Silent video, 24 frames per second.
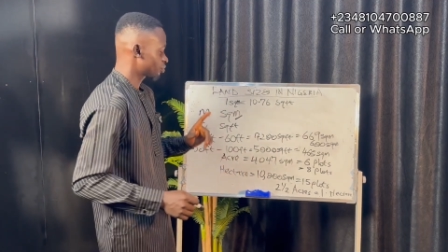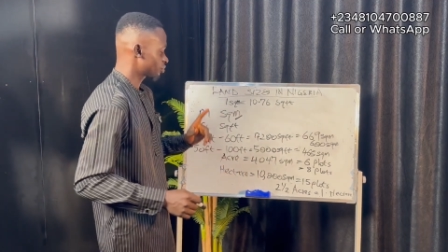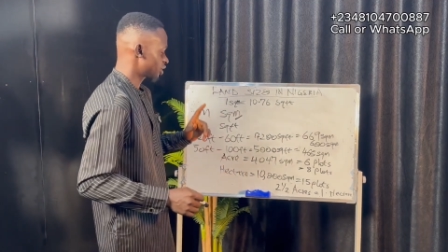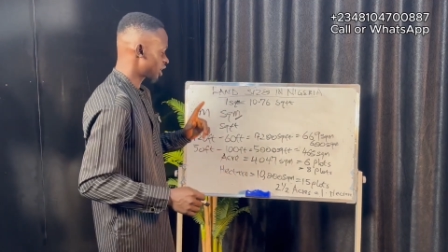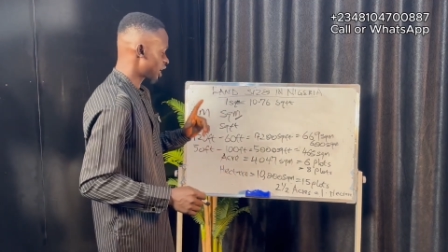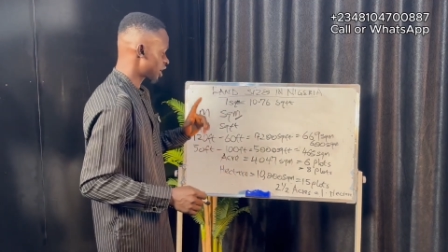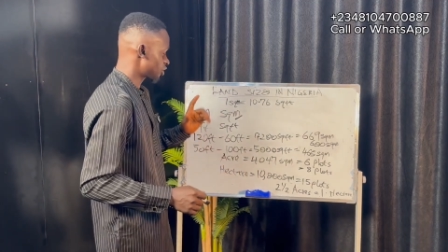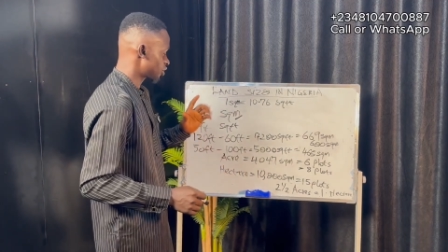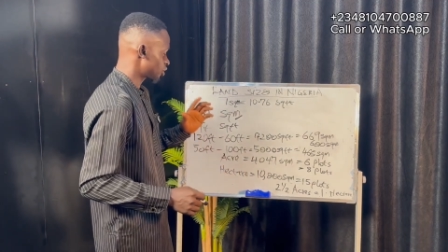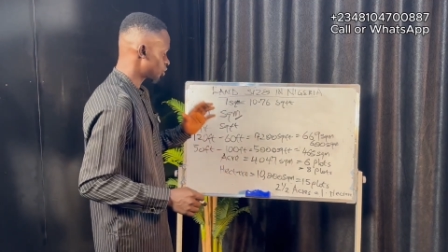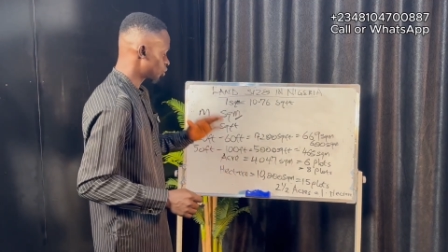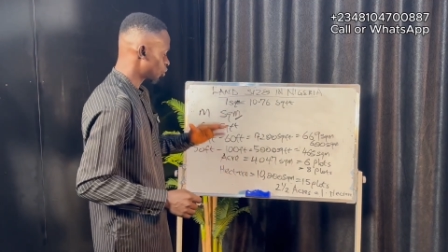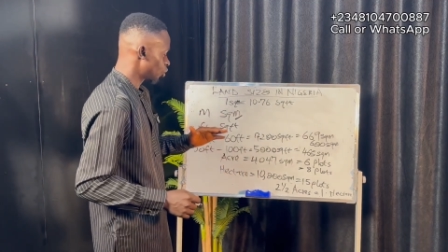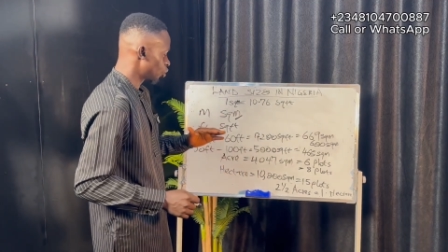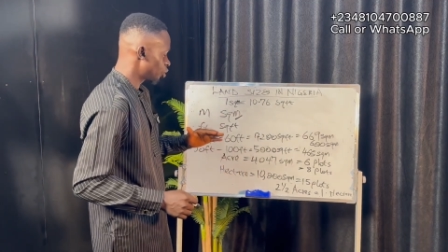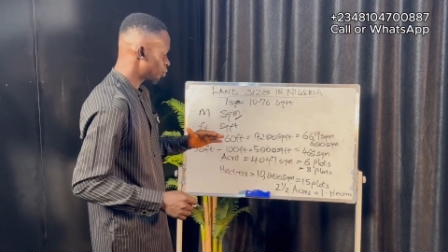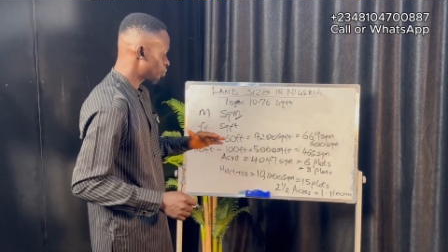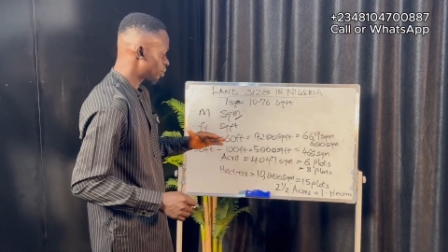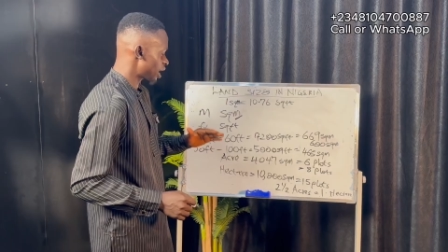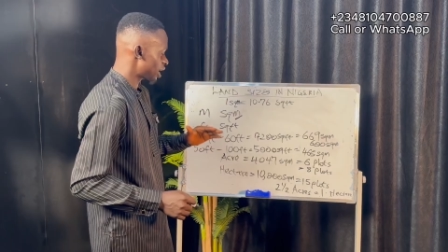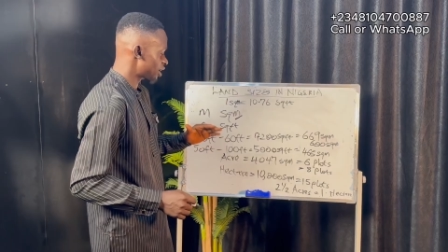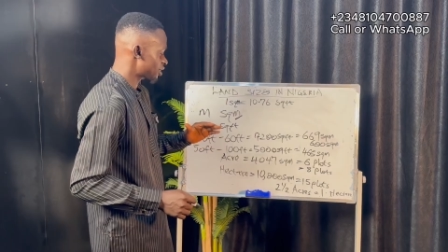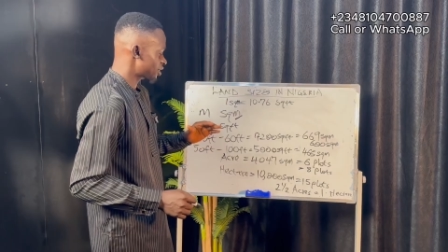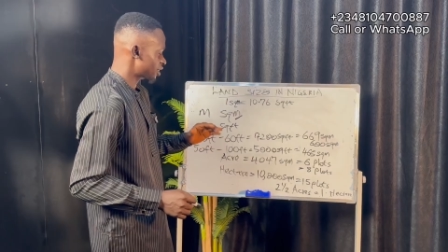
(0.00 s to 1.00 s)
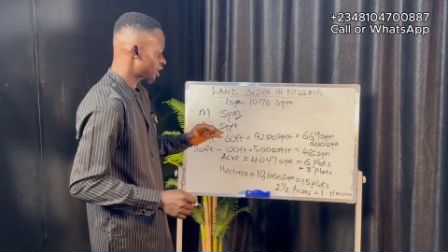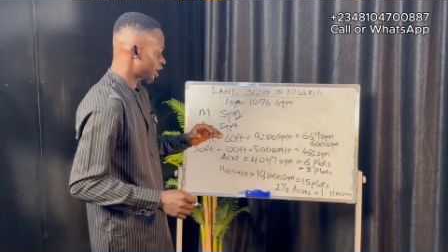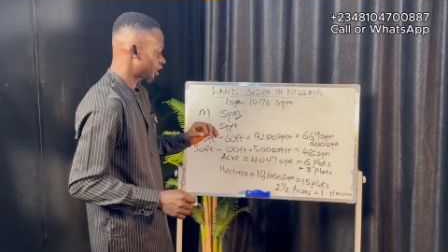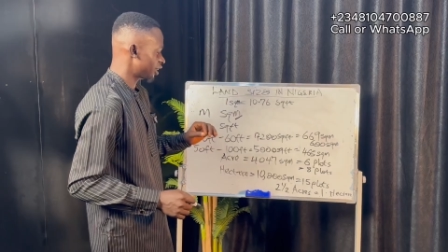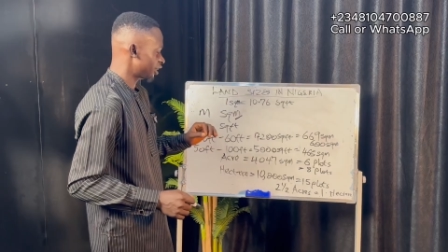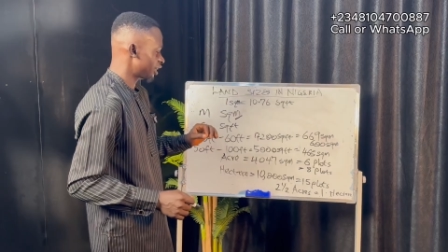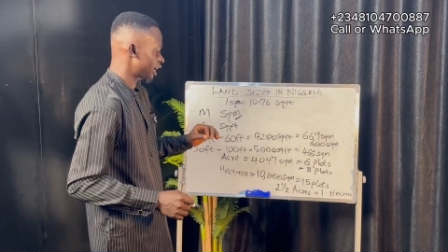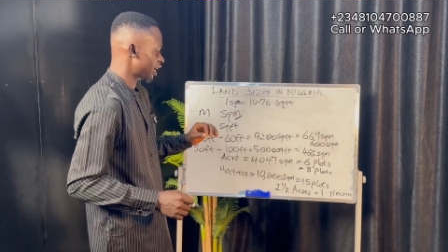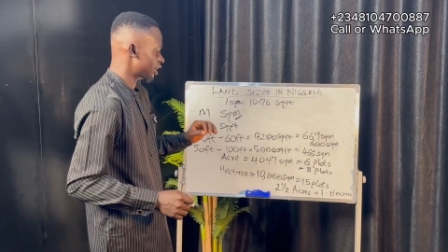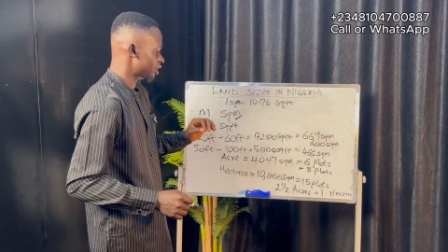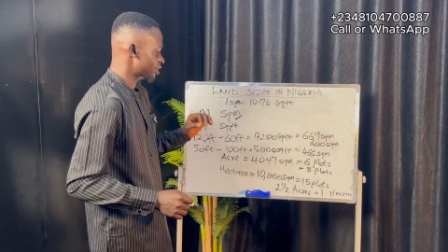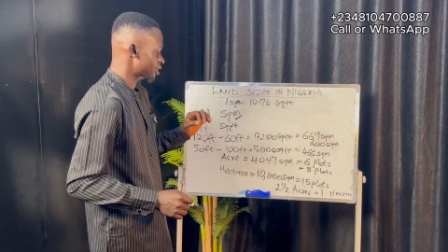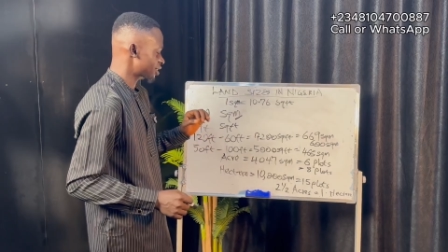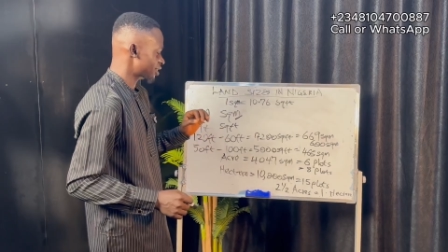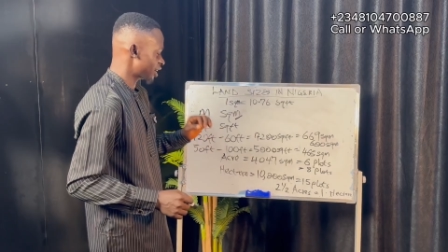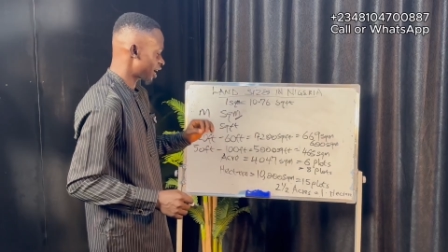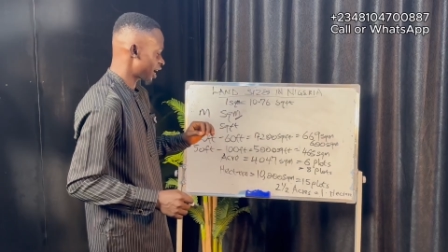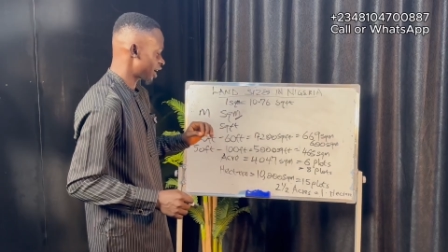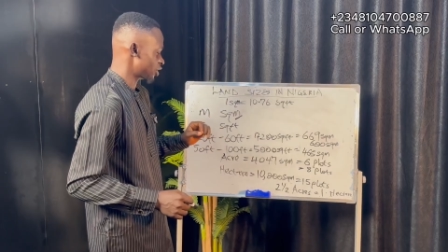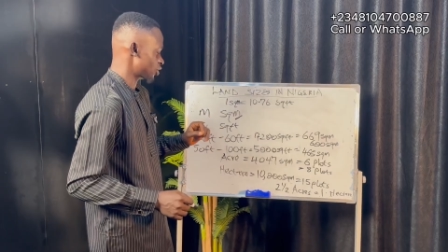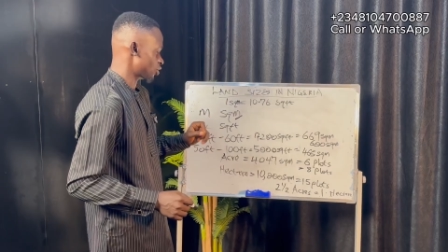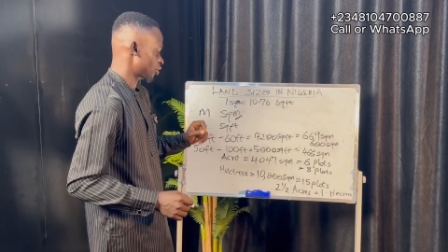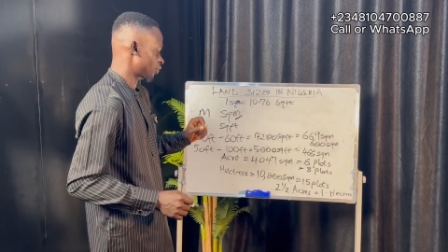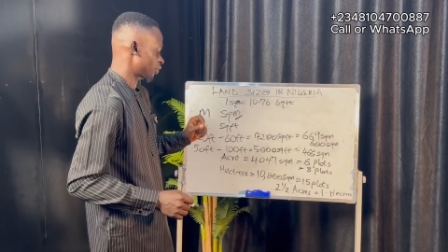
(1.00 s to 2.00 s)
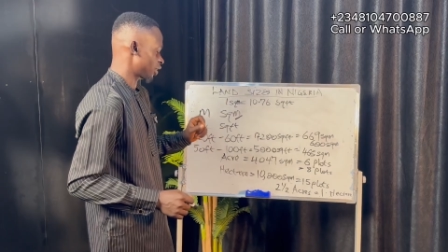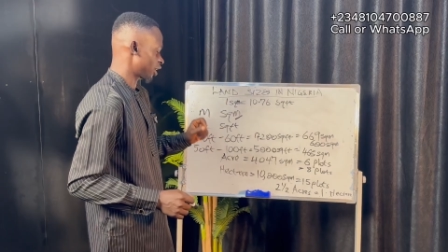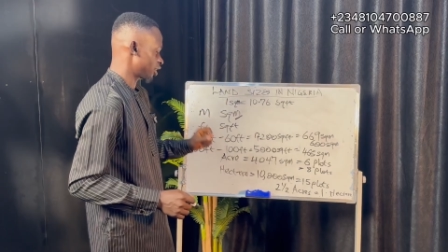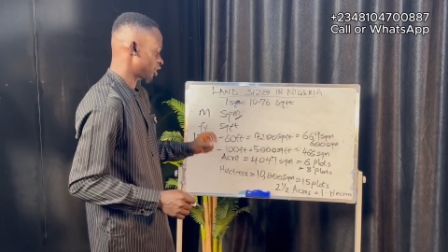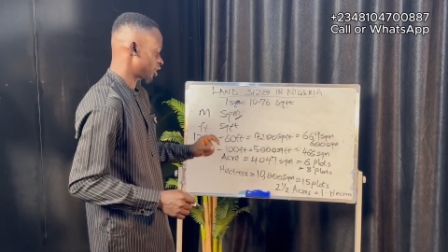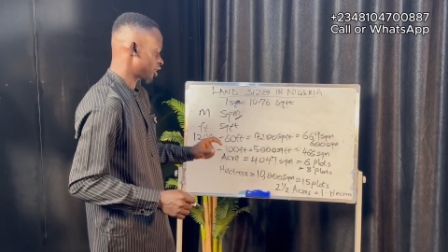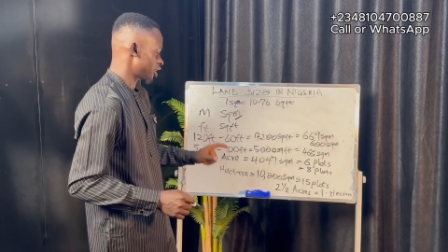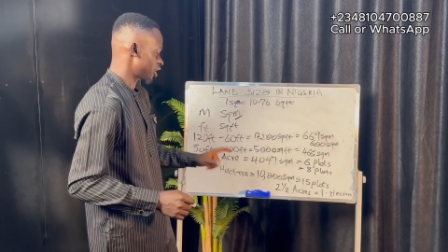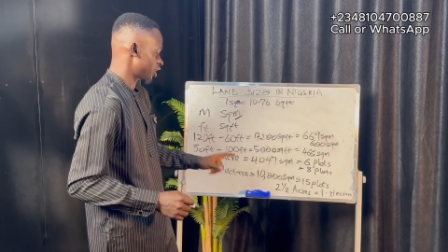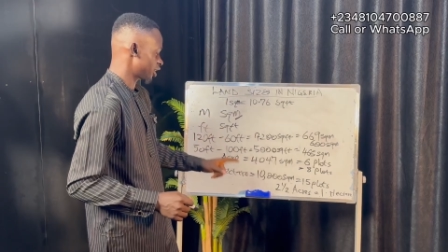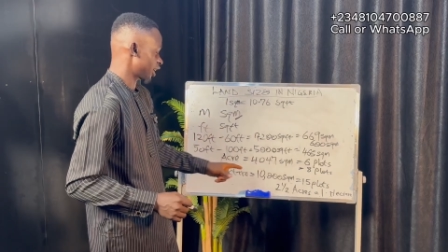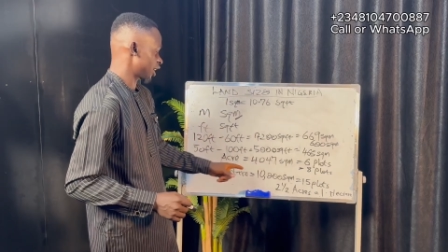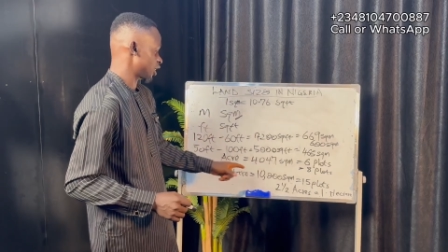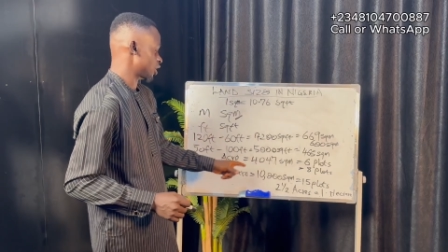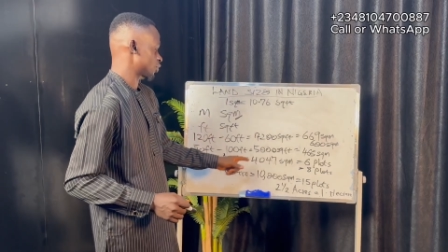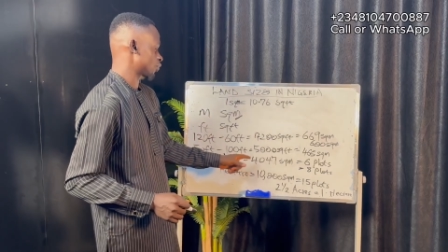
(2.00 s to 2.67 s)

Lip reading: that's the global standard size of an acre,